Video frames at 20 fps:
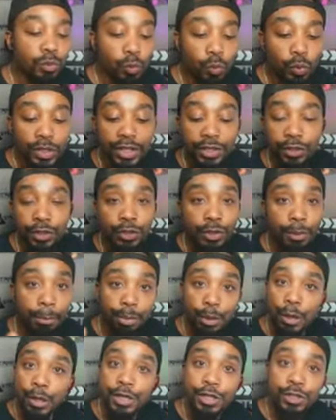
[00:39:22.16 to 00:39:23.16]
Either the
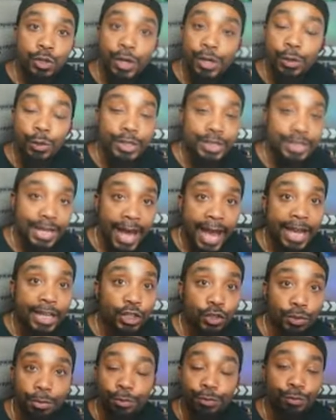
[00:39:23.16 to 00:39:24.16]
bird is going to attack
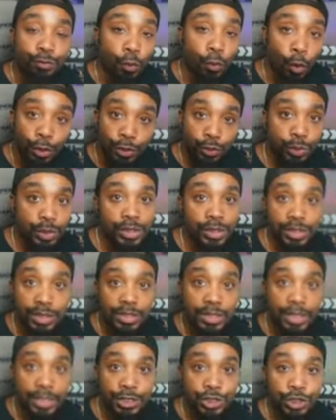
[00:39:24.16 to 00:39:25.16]
you before you get to
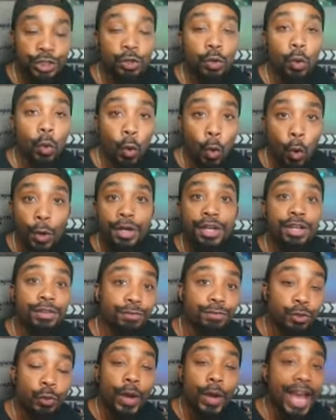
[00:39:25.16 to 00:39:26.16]
touch it, or
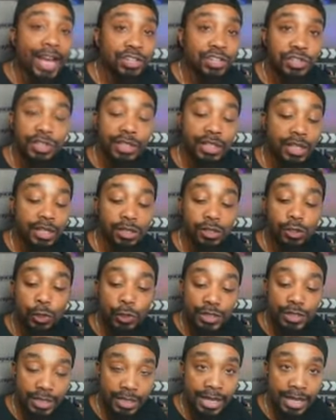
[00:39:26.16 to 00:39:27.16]
if you actually get
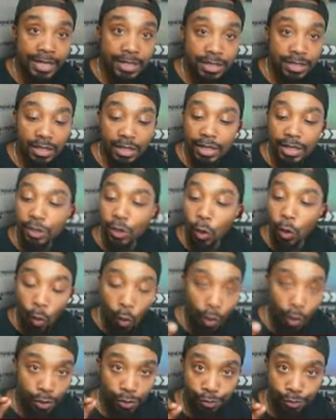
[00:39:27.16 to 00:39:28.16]
your scent and the
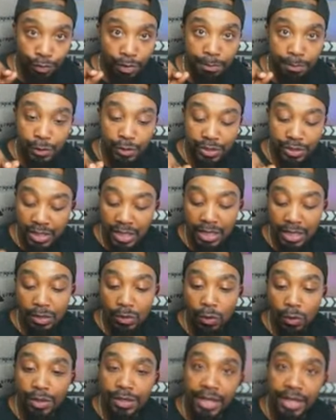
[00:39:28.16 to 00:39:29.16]
oil from your
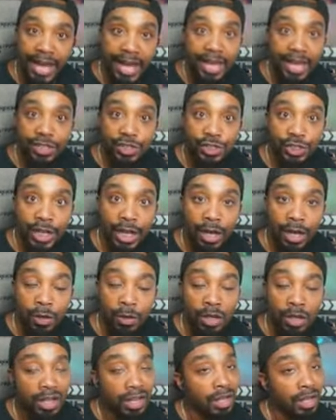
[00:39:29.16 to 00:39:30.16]
skin on the
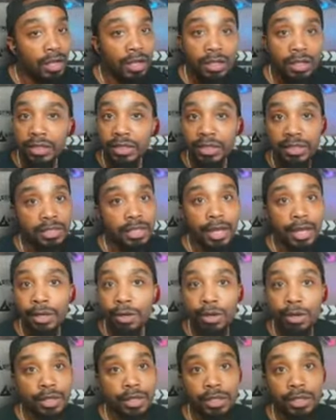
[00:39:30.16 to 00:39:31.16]
eggshell, they're
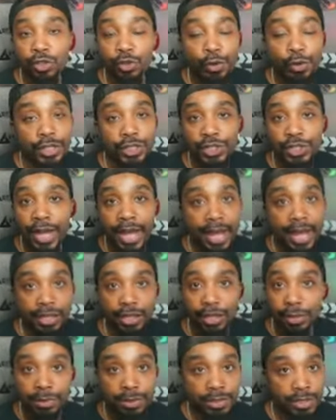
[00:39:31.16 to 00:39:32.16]
going to crush the egg
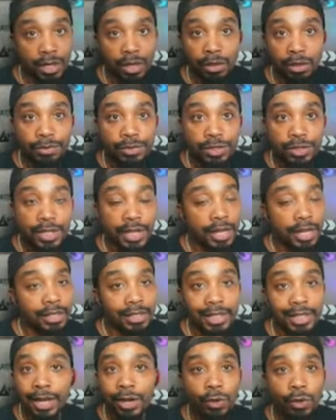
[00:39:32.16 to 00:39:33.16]
themselves. They
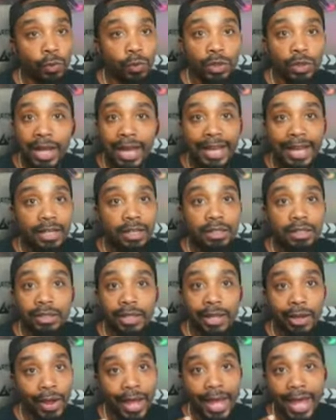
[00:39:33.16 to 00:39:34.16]
don't like
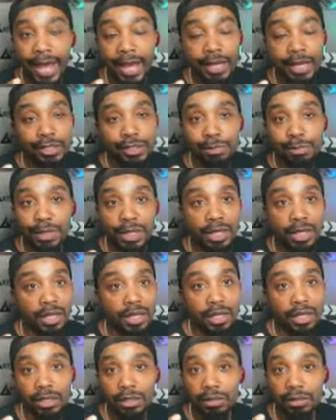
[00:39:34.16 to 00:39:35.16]
their eggs
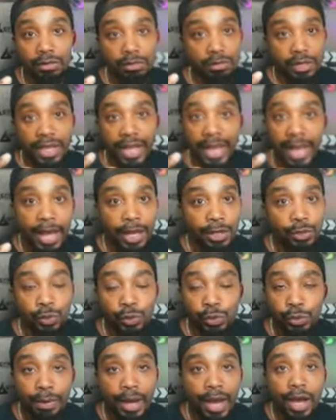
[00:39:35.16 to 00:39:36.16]
being
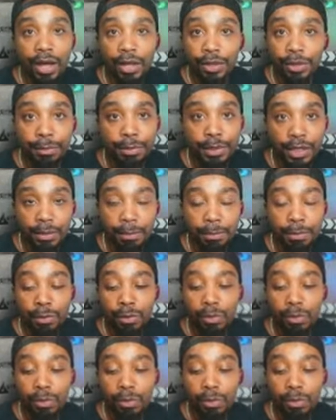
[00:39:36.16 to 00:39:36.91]
handled by other people.